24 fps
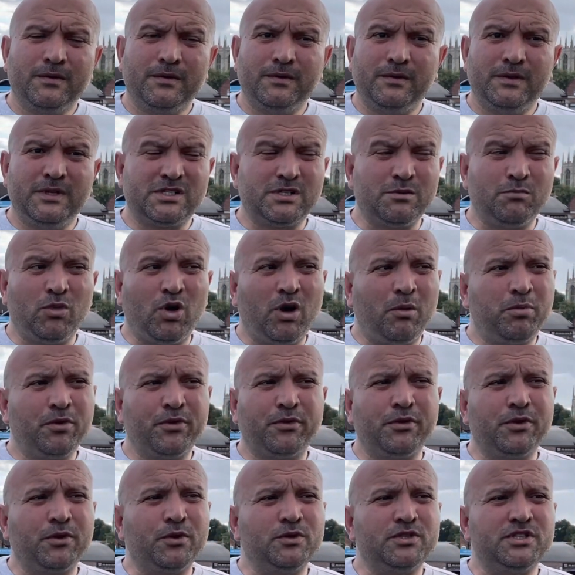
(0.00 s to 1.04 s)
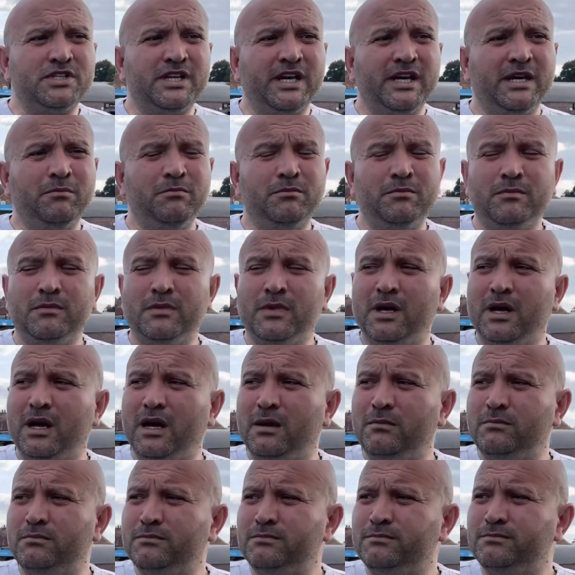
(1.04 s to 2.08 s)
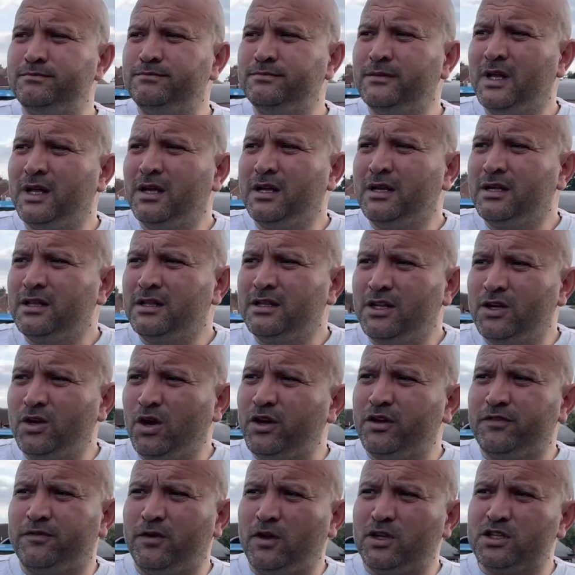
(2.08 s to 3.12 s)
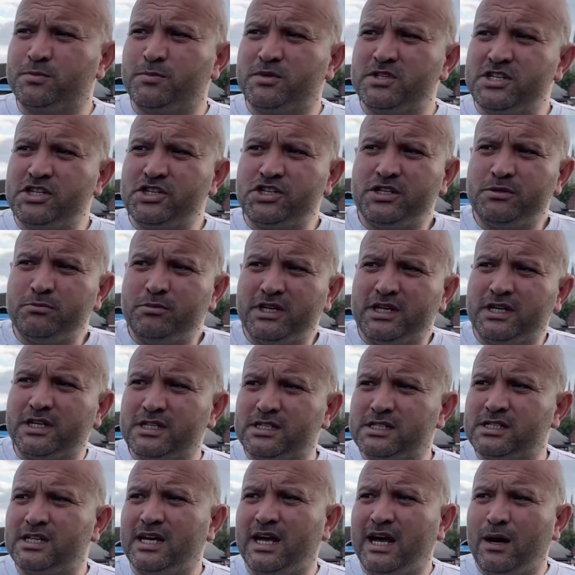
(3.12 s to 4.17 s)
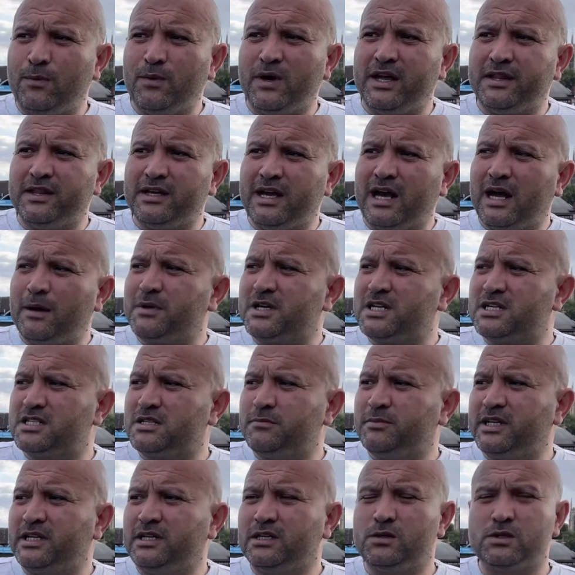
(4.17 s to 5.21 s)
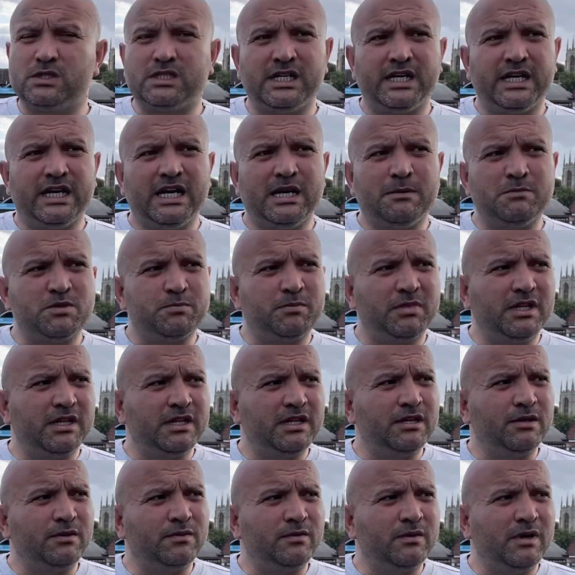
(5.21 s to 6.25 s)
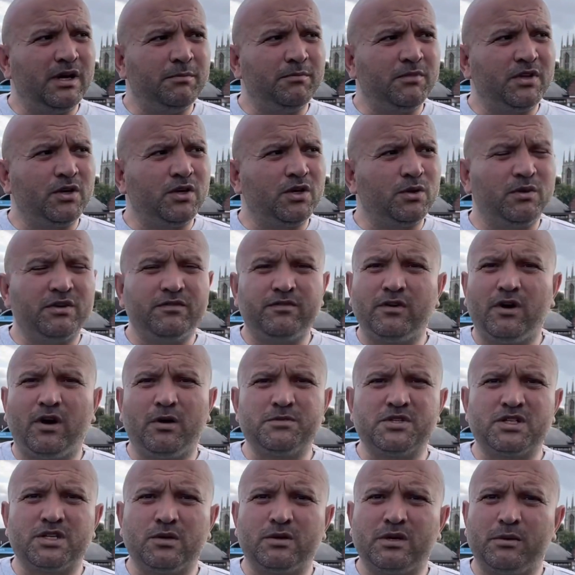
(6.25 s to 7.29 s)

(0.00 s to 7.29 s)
Listen, Morpeth are a good team. They're not in a false position because they are where they are, because they've been losing games, but they're going to hit form soon.